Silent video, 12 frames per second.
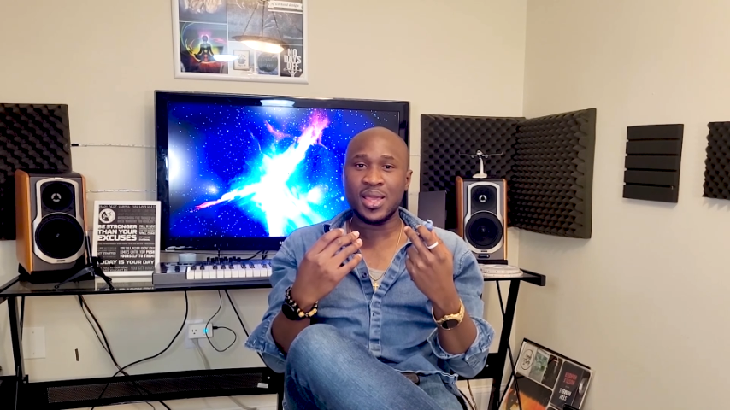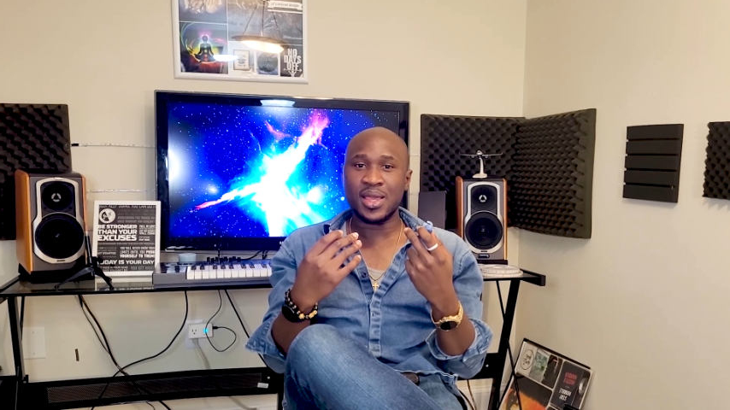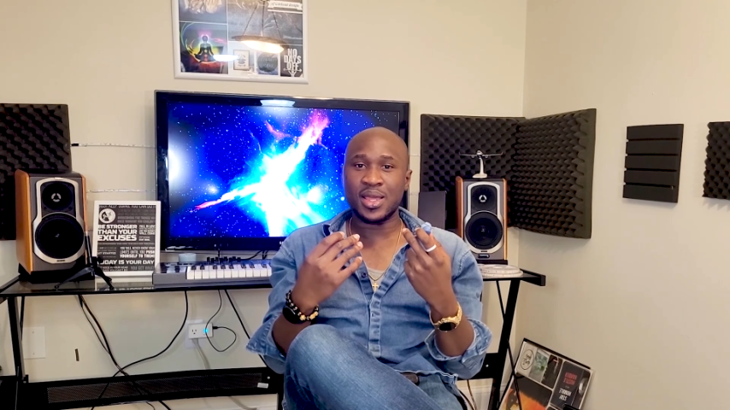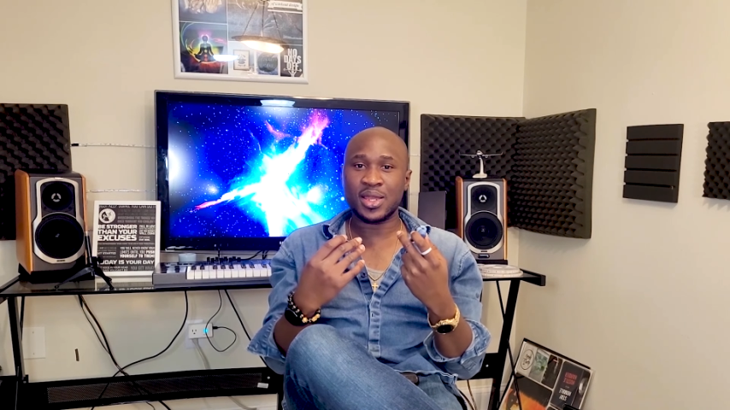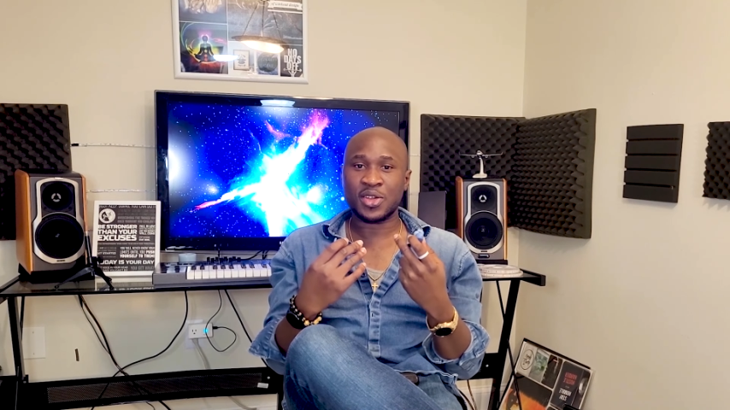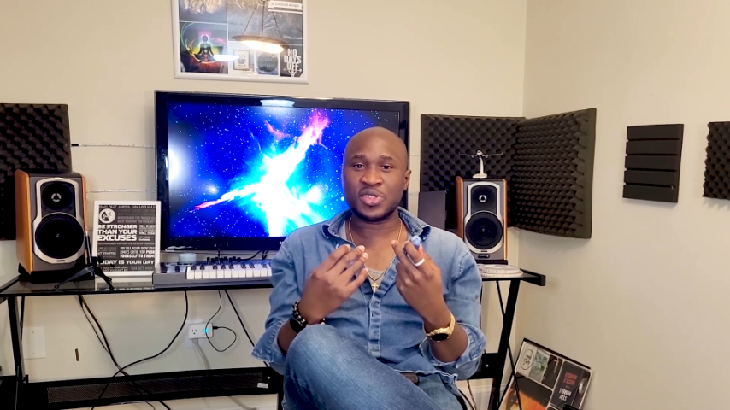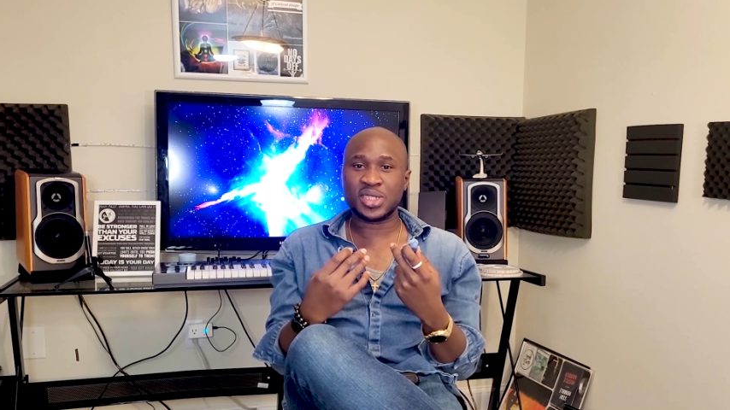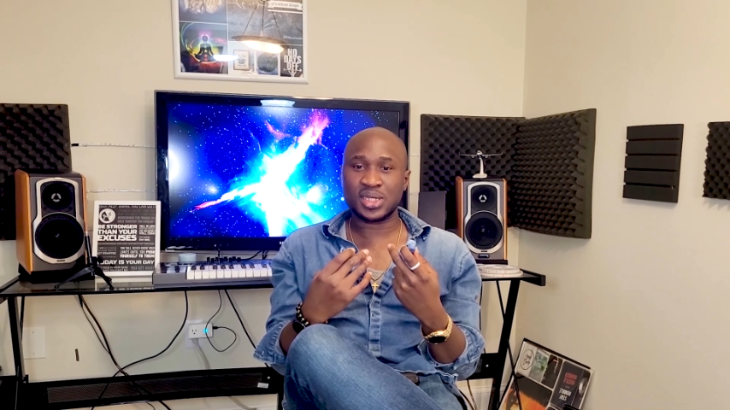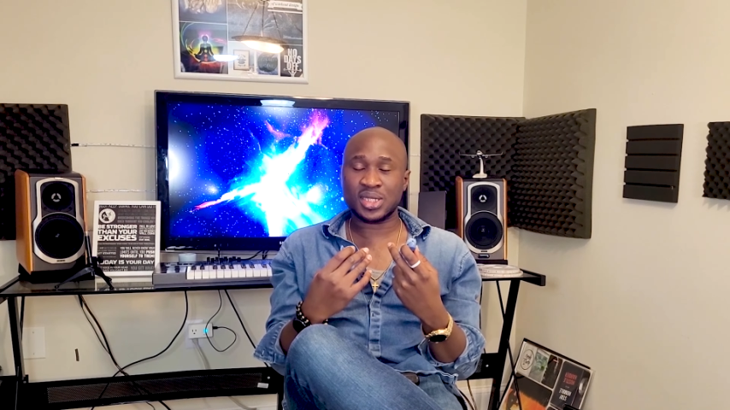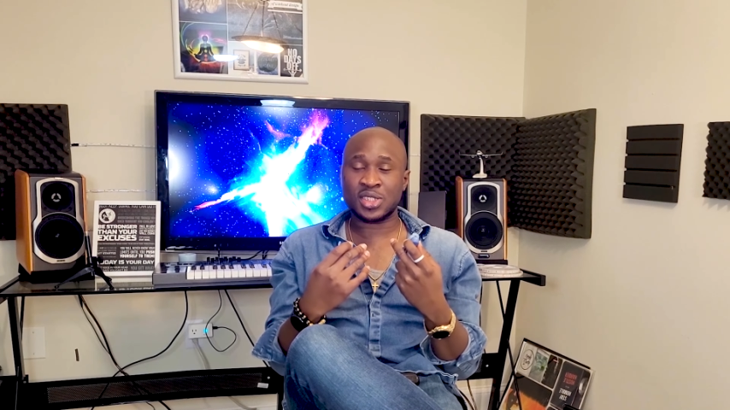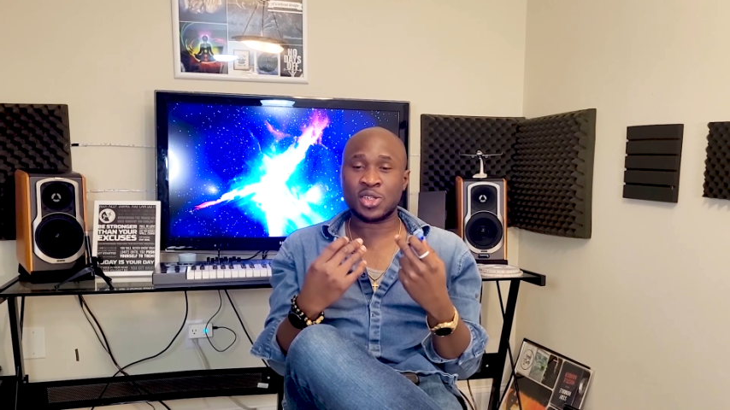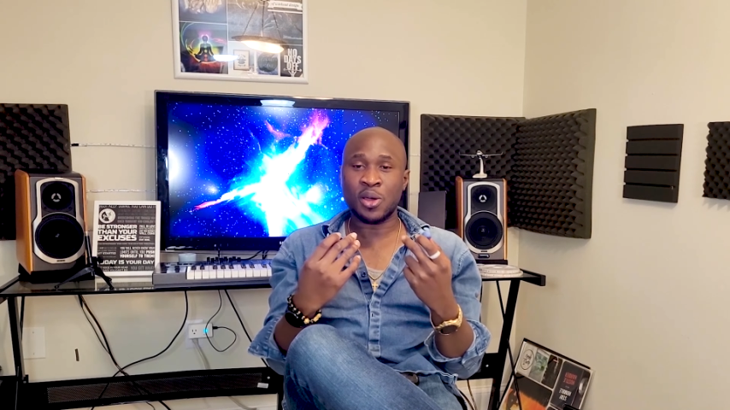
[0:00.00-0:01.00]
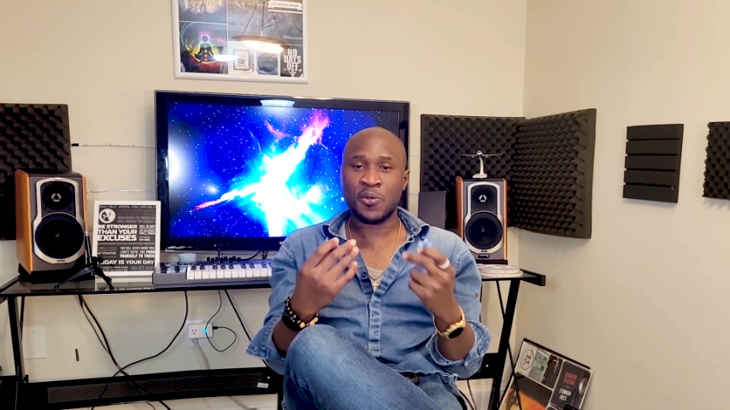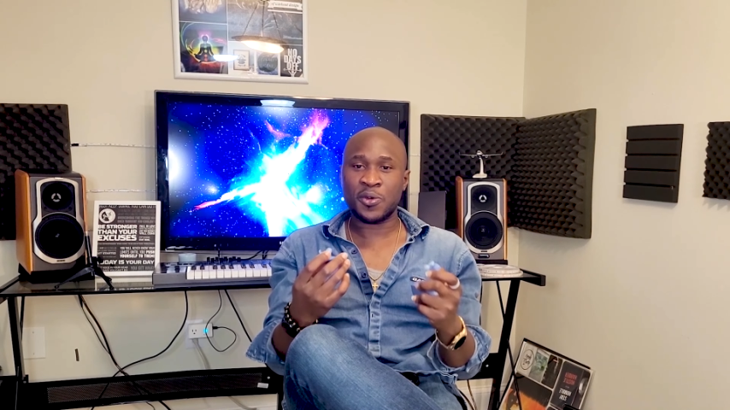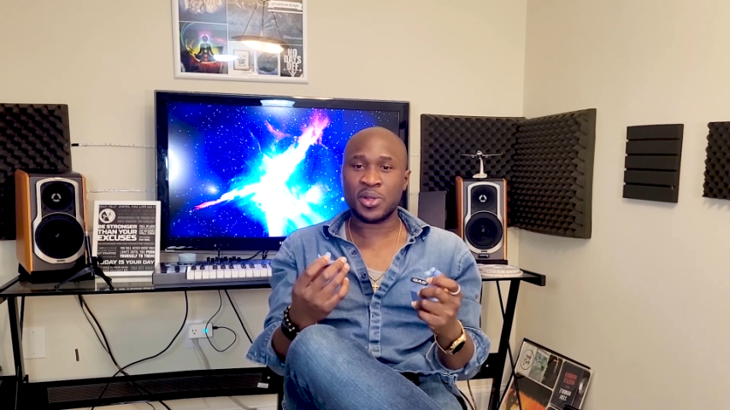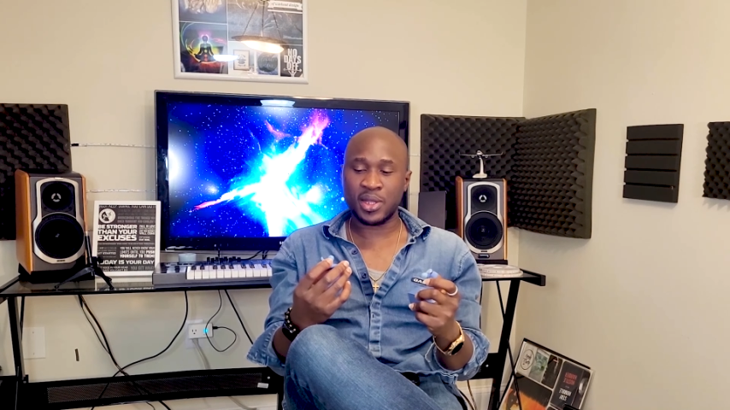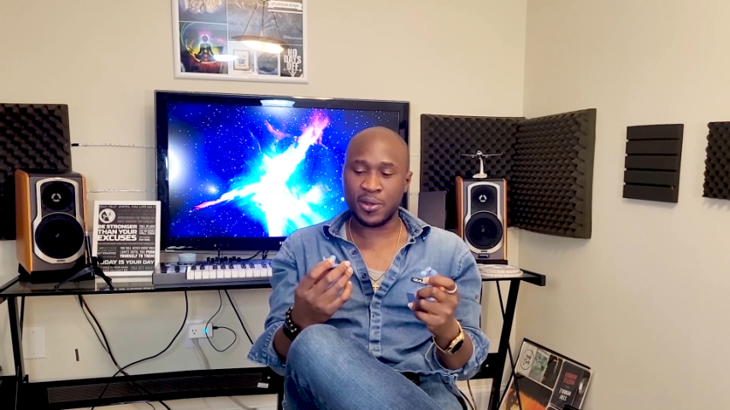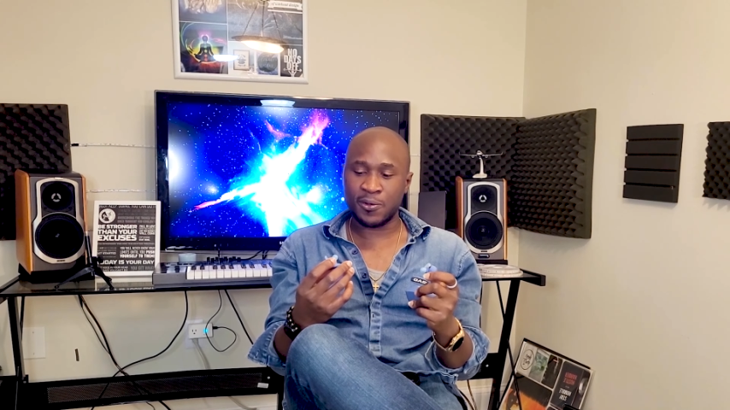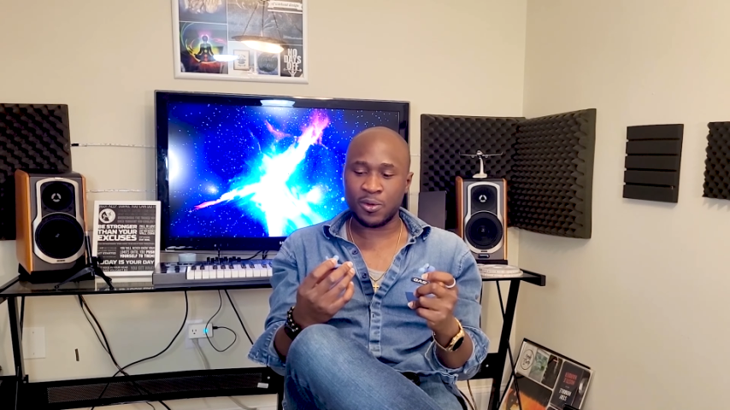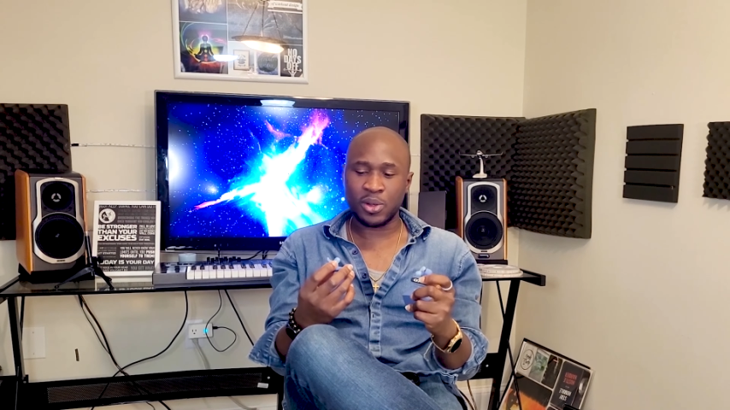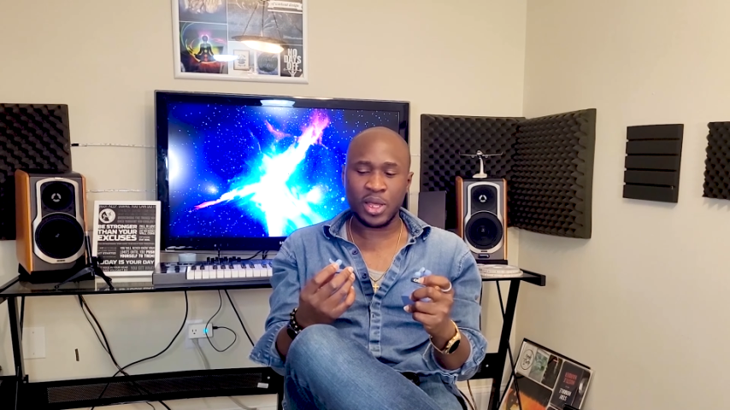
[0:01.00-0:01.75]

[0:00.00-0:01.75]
it increases its comfort level,